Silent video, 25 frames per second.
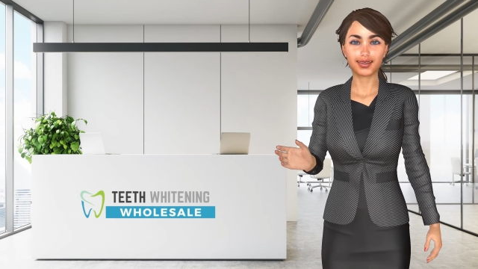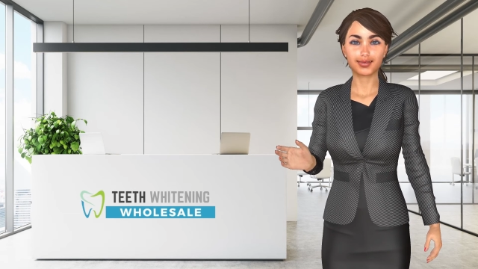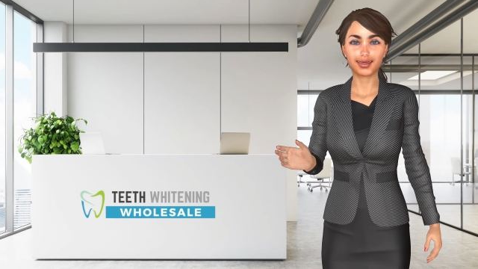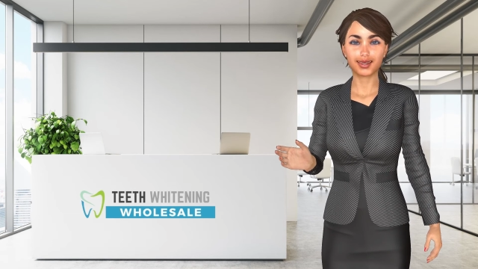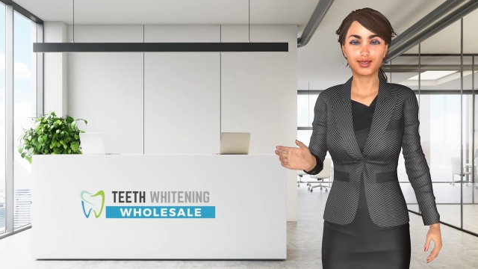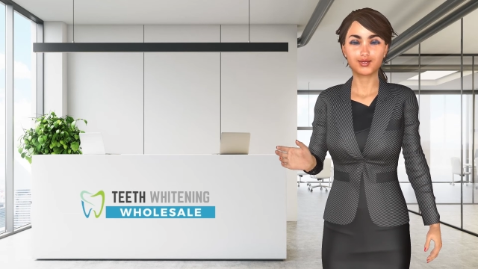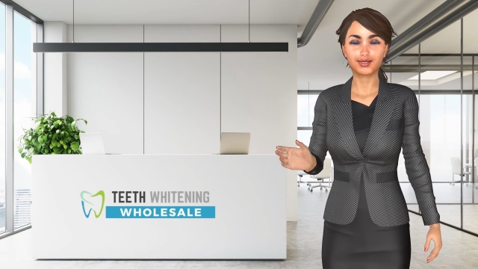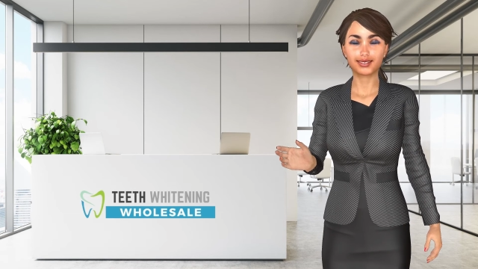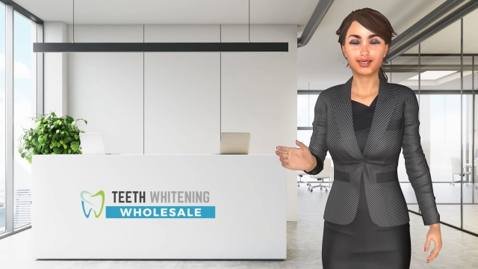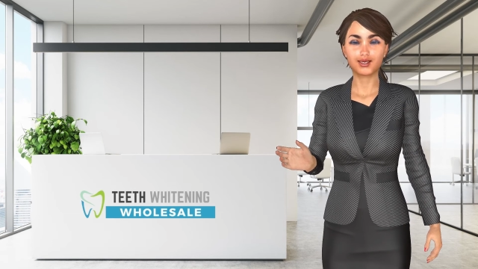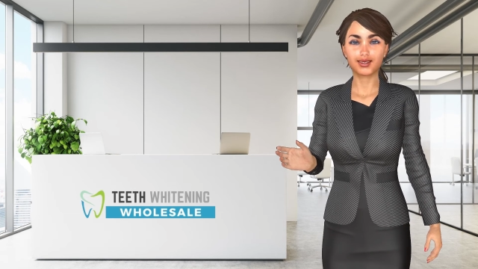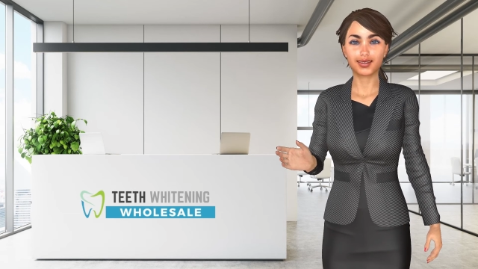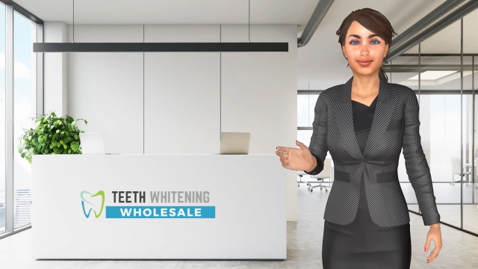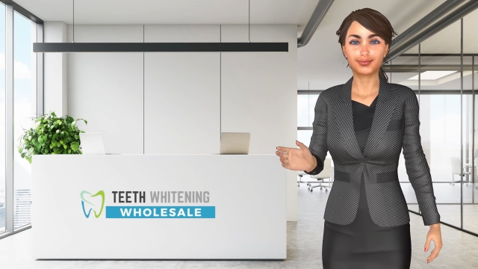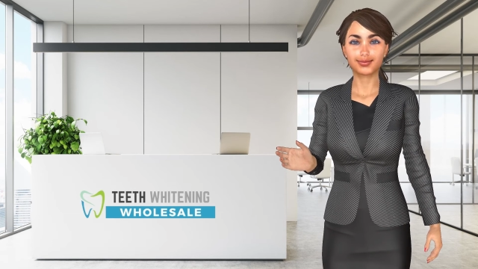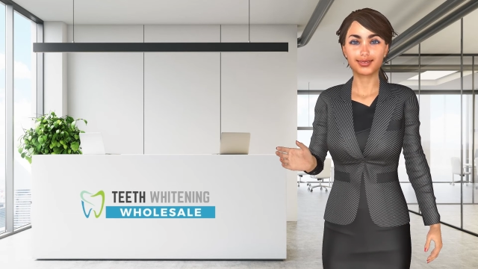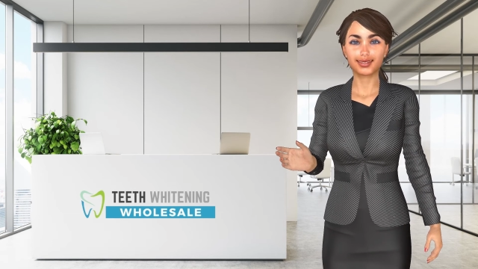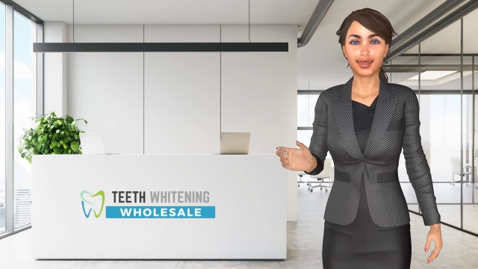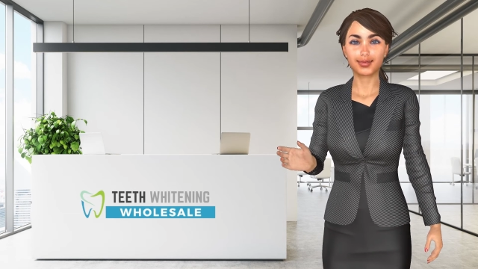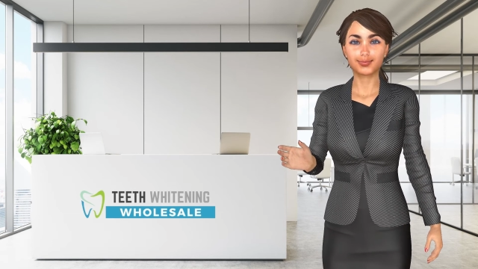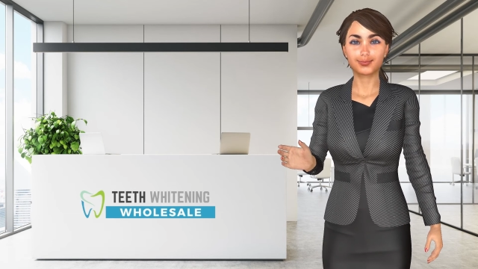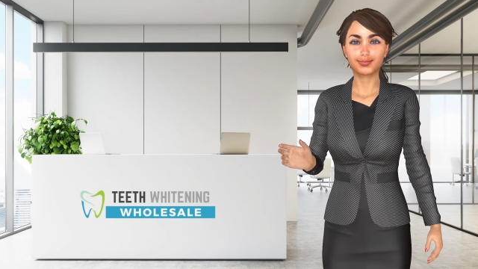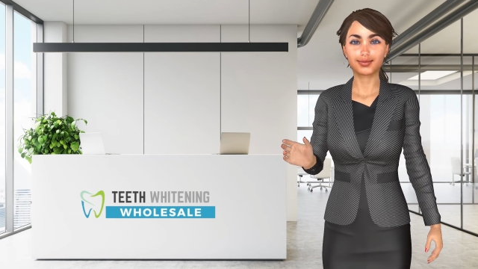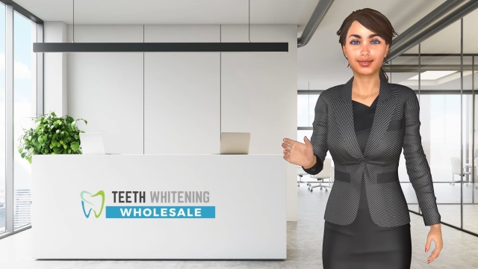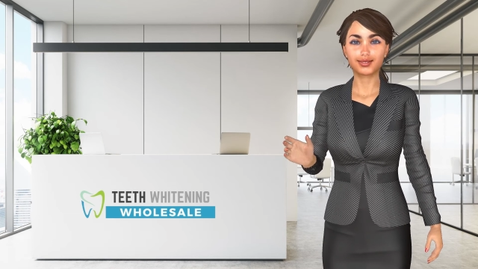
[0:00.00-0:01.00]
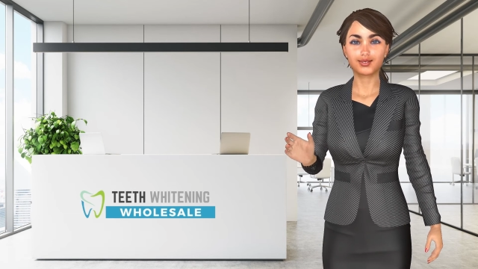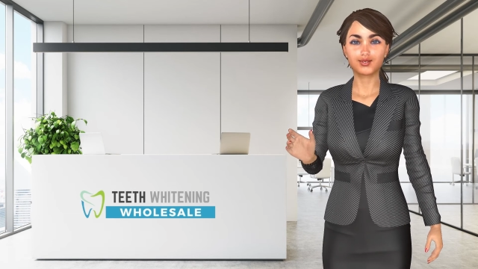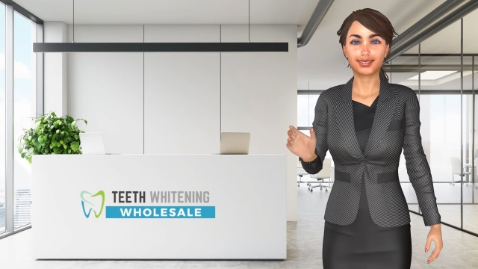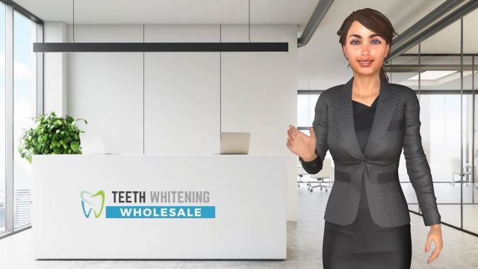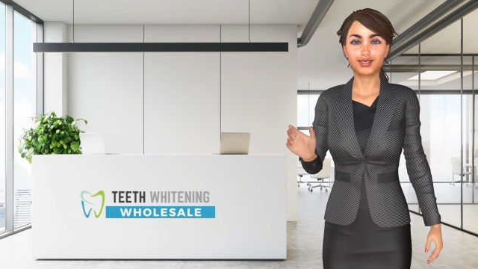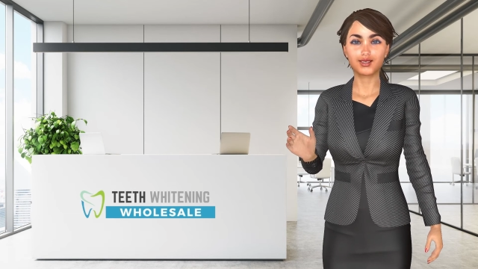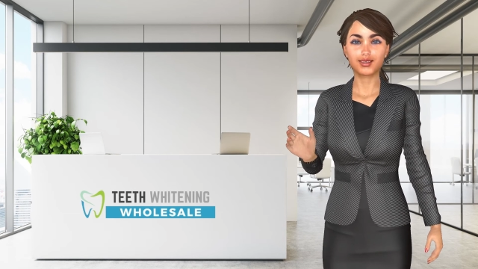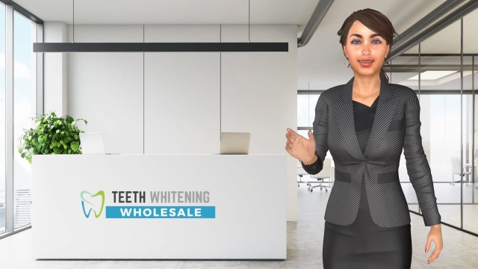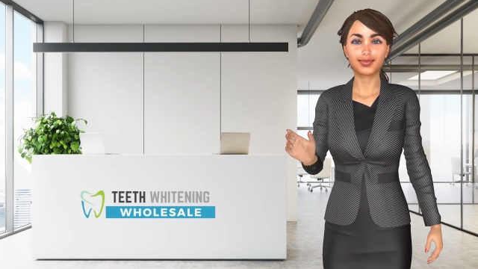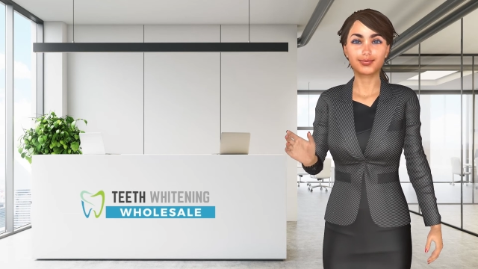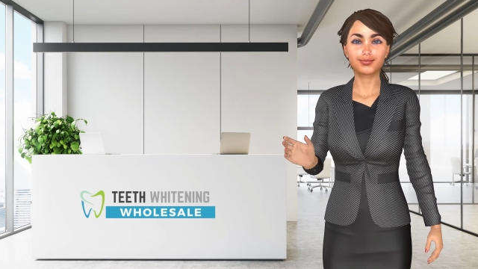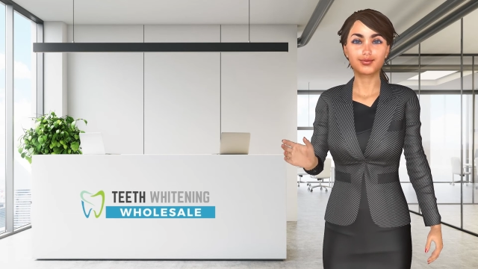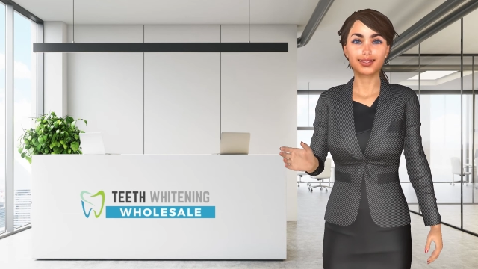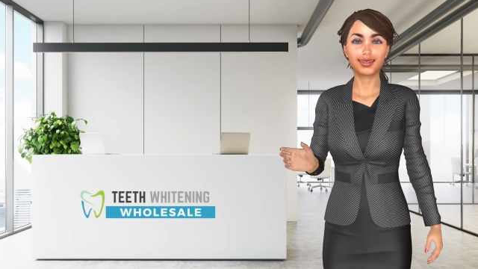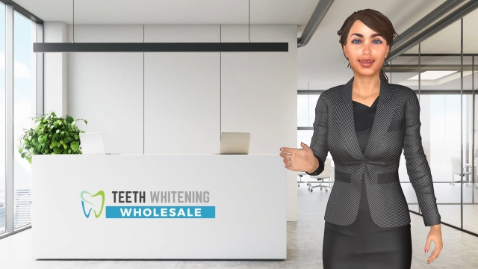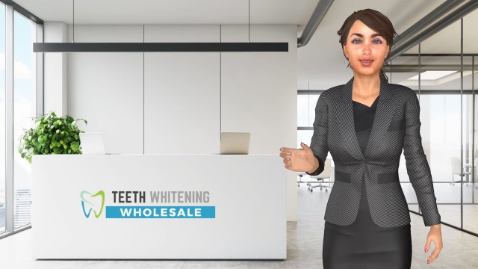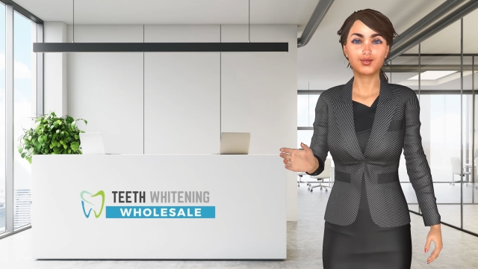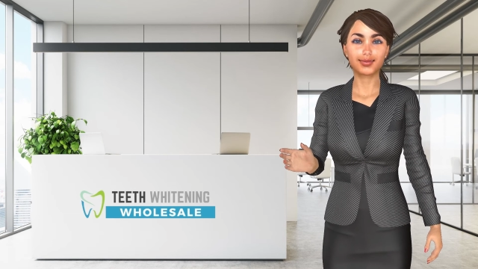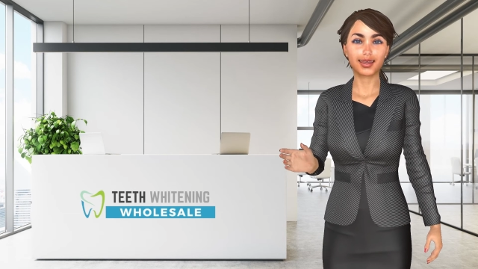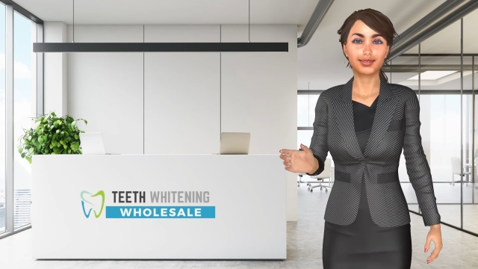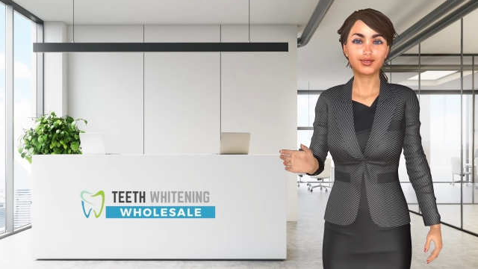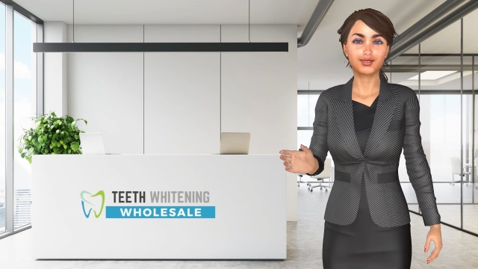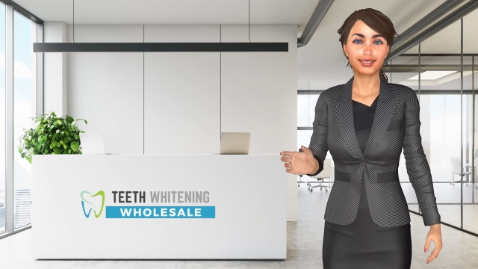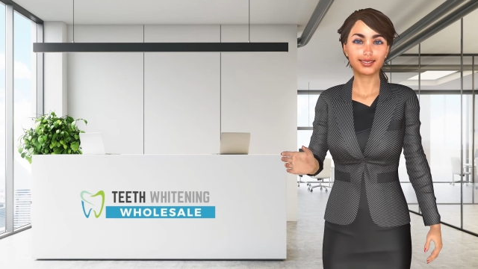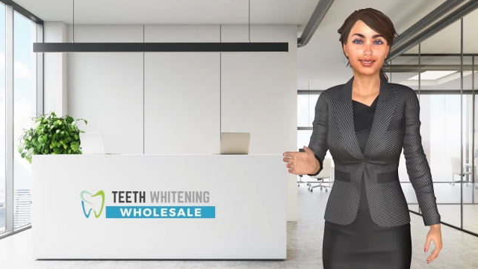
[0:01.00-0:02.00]
It only takes a handful of
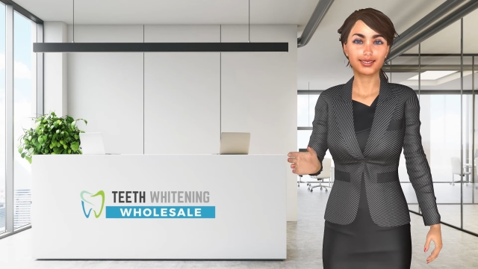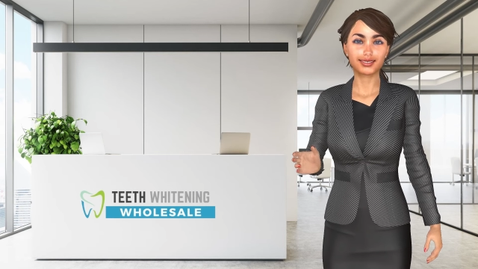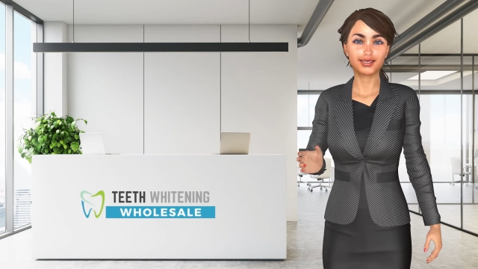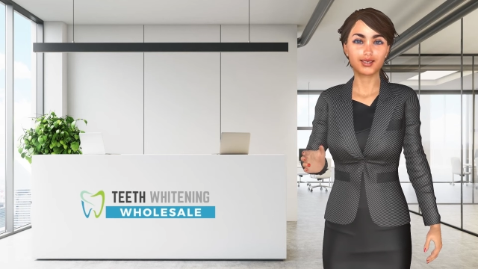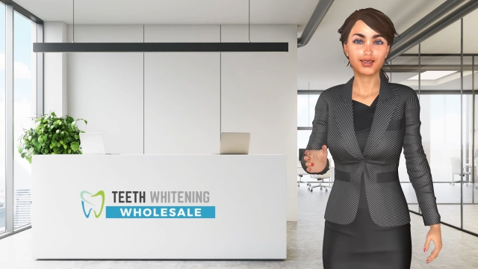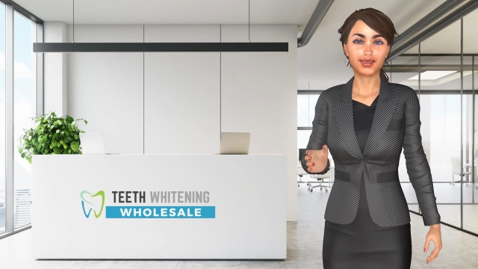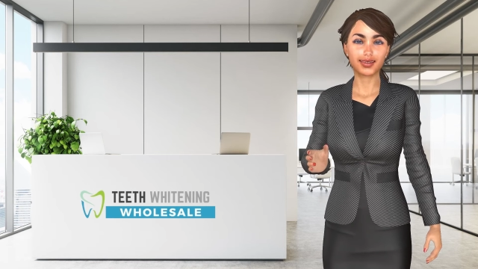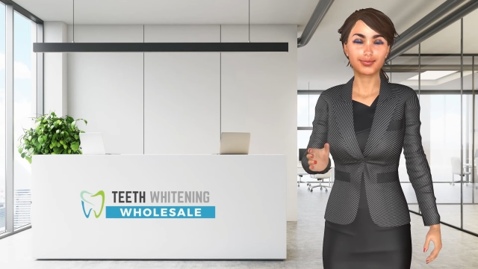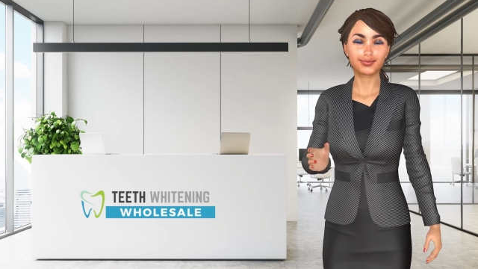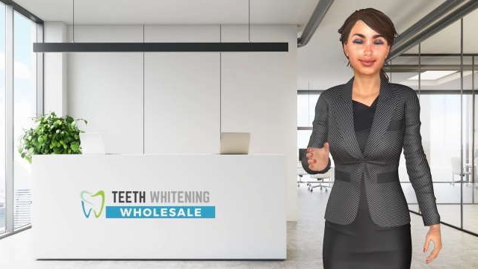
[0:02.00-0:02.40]
clients